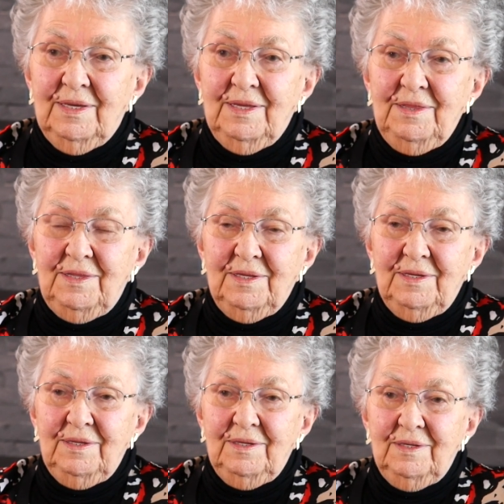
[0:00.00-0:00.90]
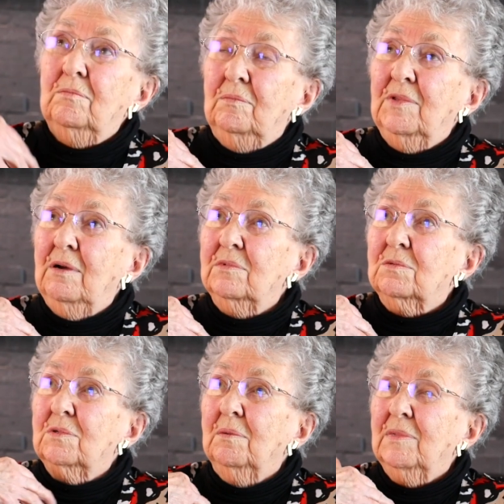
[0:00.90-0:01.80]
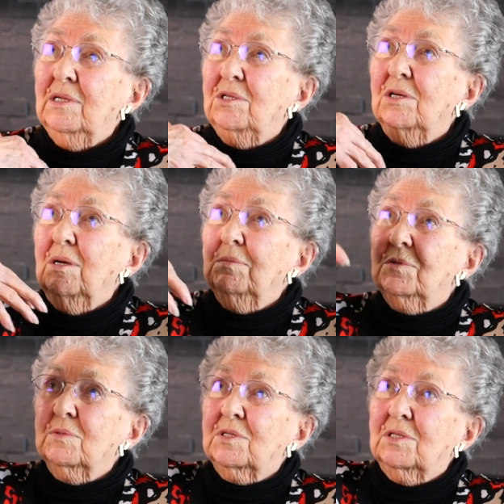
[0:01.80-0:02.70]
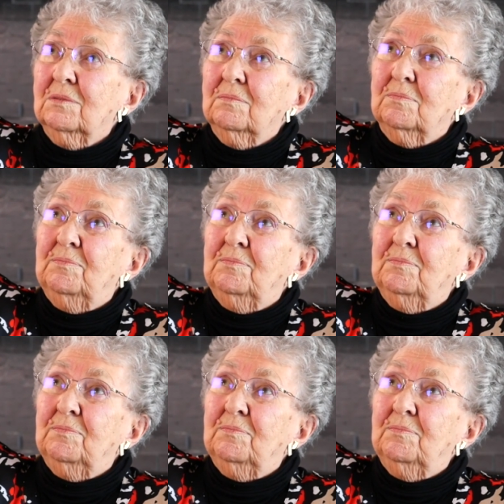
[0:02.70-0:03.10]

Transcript: and then that was one of my jobs was to